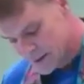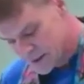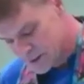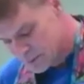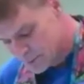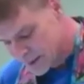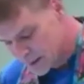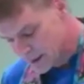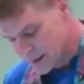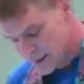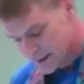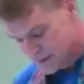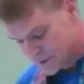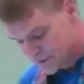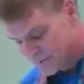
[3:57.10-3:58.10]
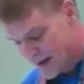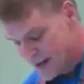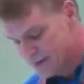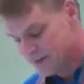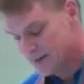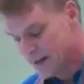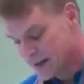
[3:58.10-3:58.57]
experience
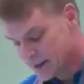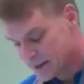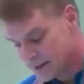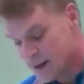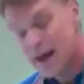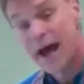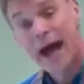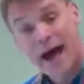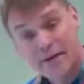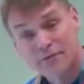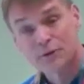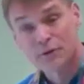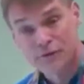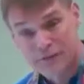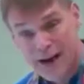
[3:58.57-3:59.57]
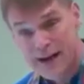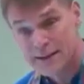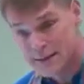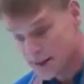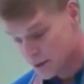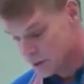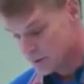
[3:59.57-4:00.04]
faith again after finding